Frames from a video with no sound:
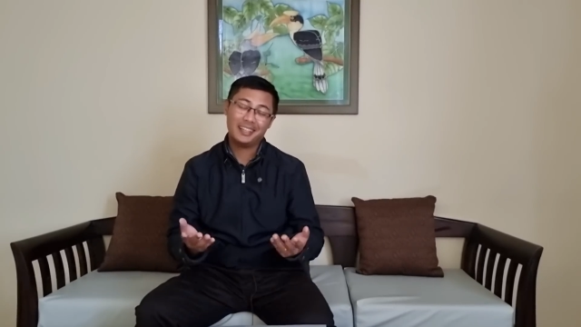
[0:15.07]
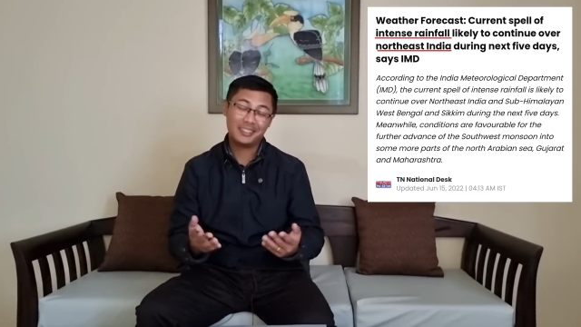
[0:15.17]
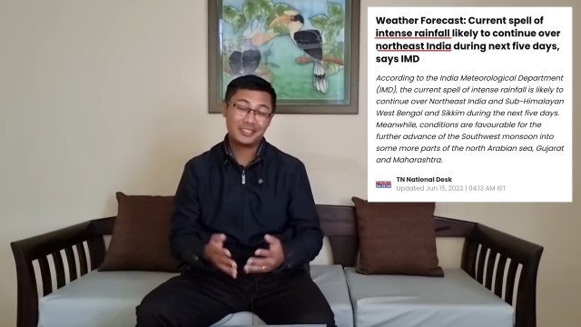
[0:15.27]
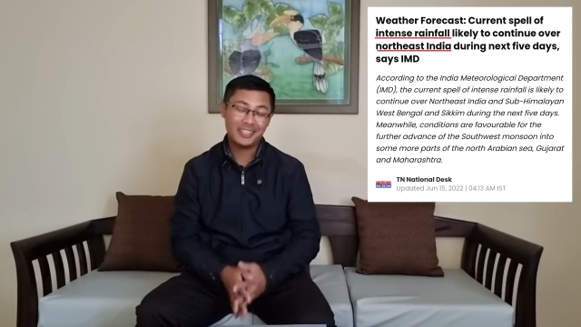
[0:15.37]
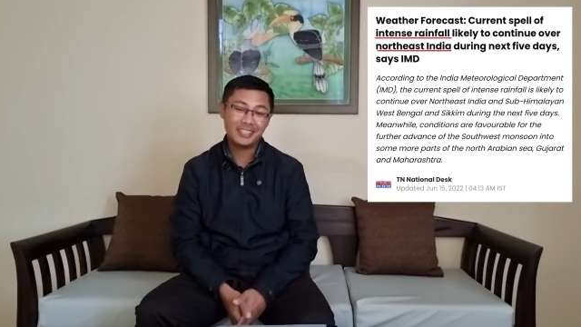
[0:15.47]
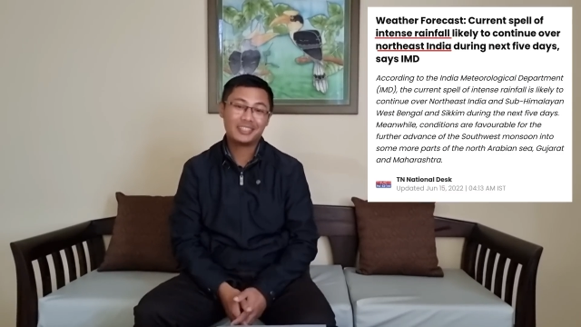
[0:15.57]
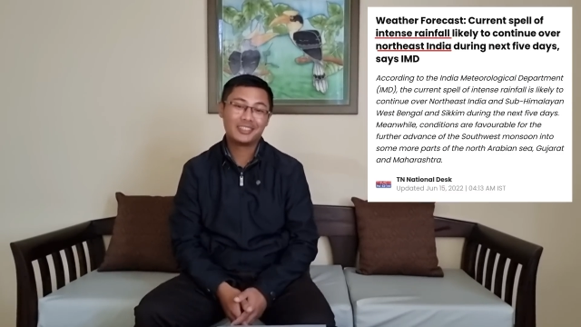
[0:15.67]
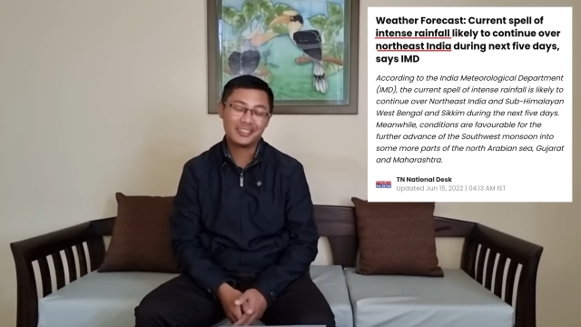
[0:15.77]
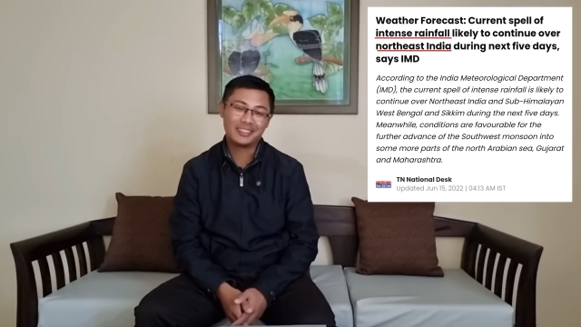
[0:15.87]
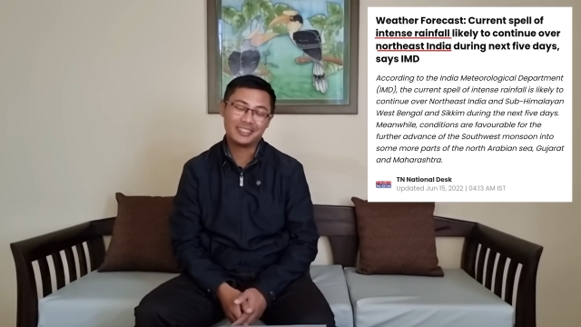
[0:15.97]
It's raining a
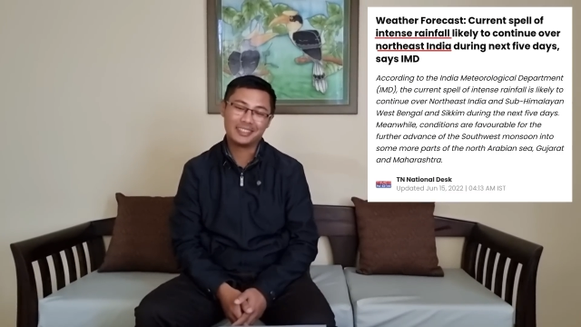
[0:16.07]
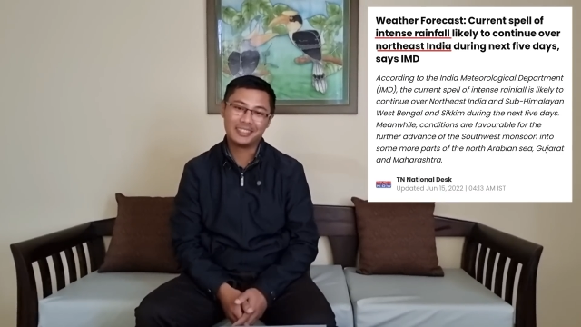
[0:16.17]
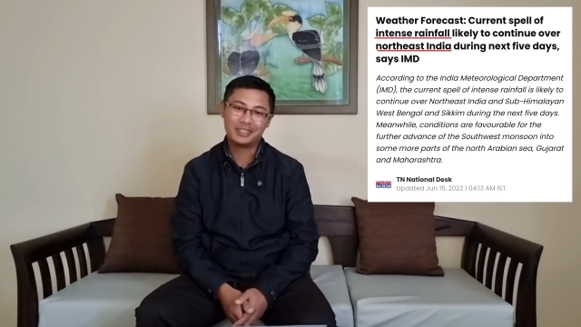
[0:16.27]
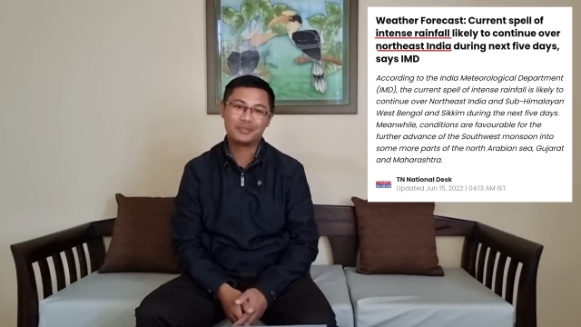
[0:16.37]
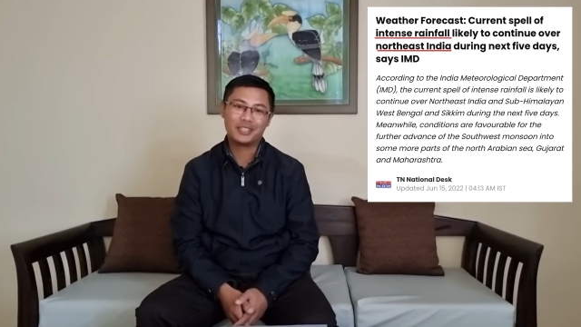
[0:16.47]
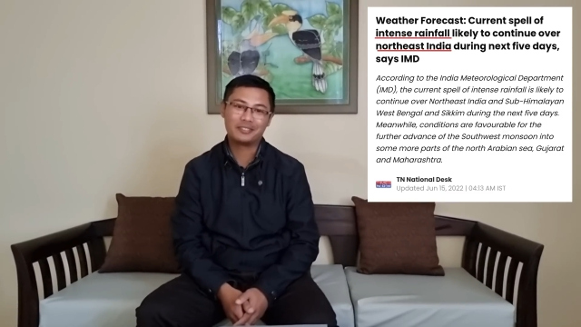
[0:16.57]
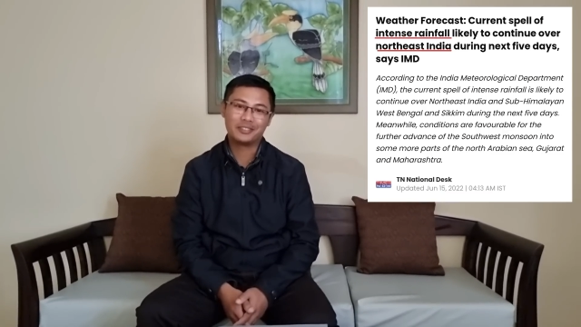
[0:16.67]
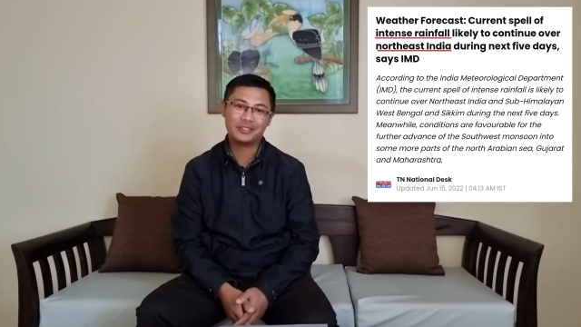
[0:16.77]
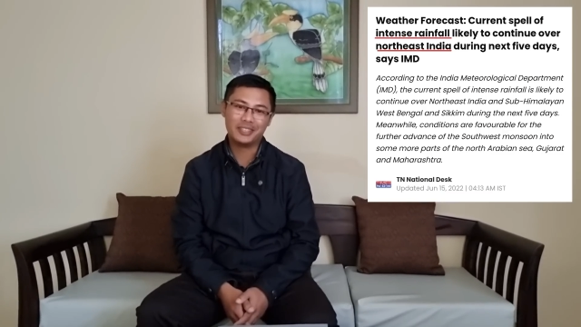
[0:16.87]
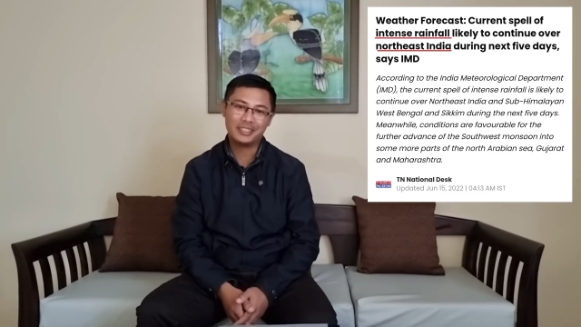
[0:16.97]
lot these past
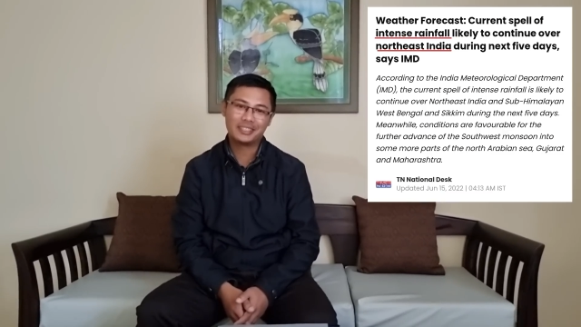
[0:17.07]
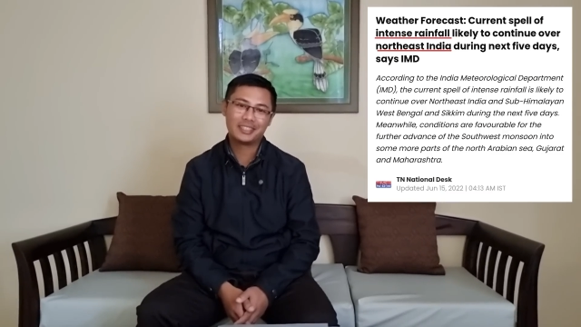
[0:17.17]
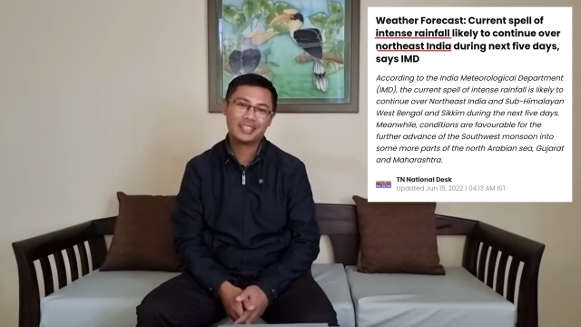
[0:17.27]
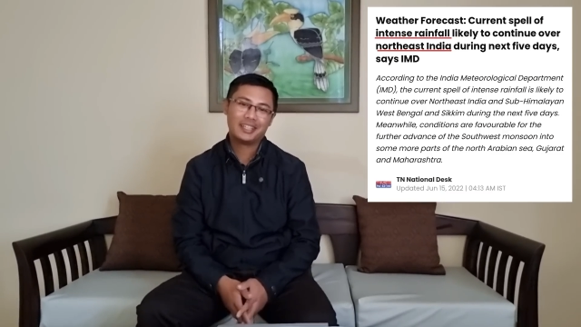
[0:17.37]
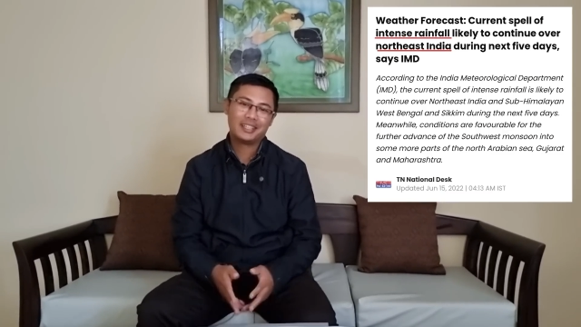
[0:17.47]
few days,